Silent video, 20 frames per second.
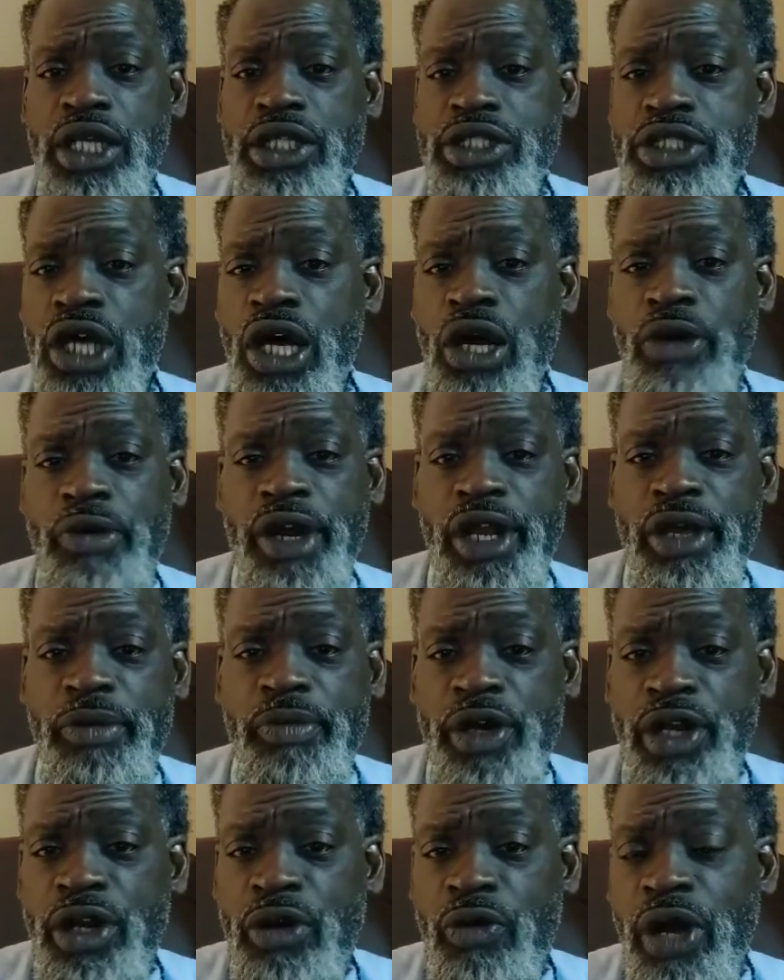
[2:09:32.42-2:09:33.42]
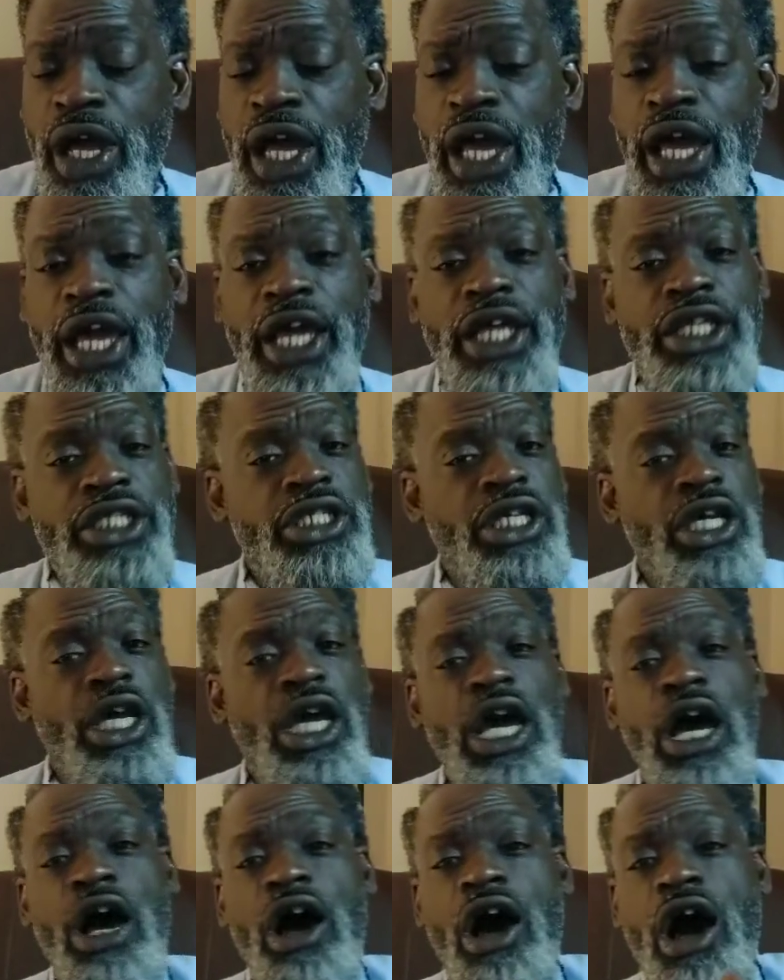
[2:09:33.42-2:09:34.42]
It's already been arranged.
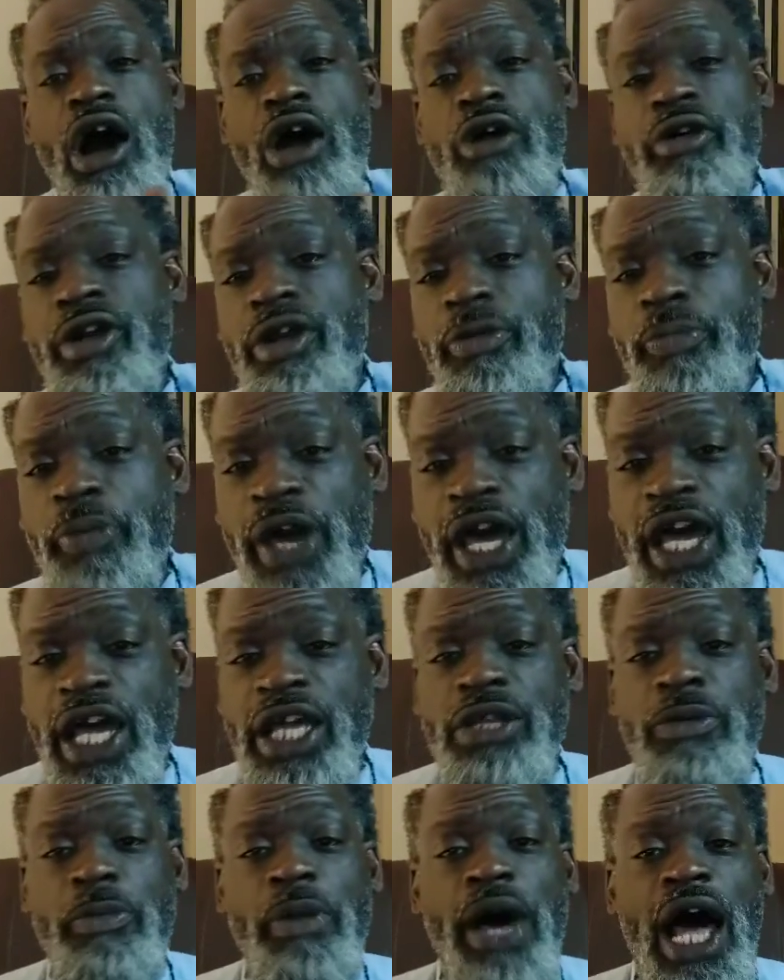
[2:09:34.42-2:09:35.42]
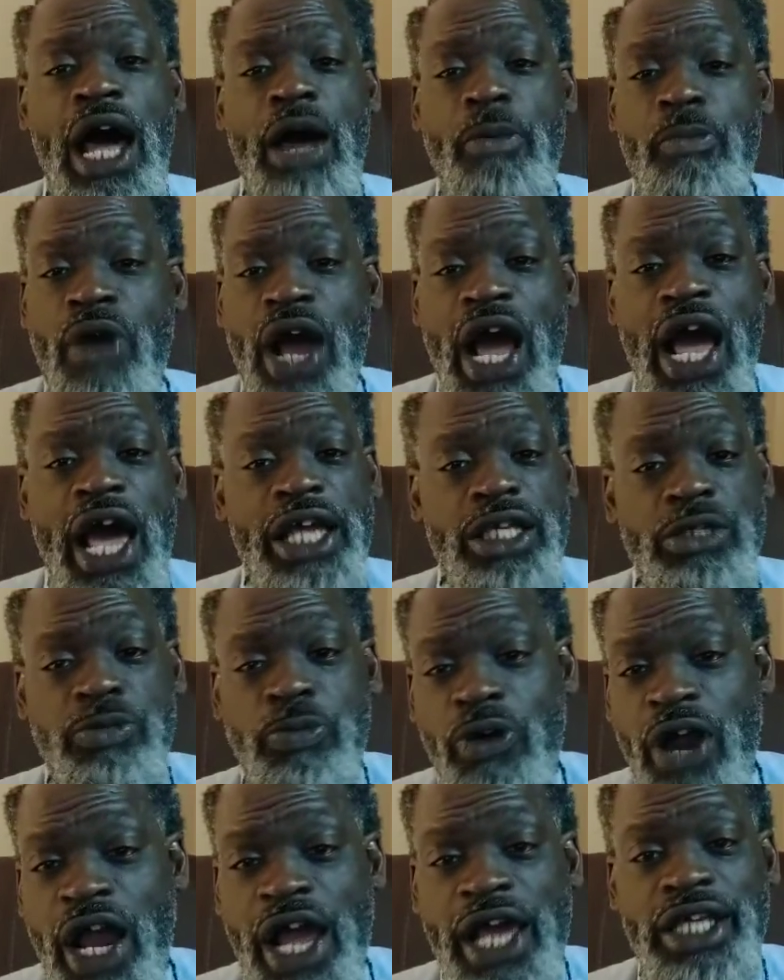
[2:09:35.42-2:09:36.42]
I already paid the bride's
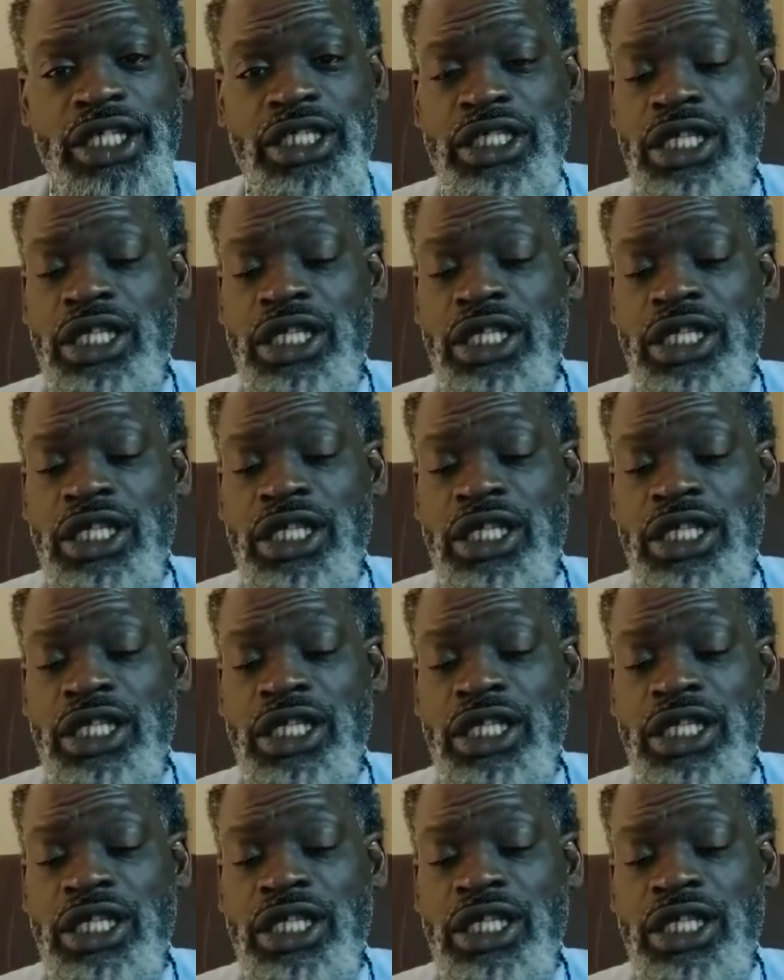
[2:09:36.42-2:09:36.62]
price,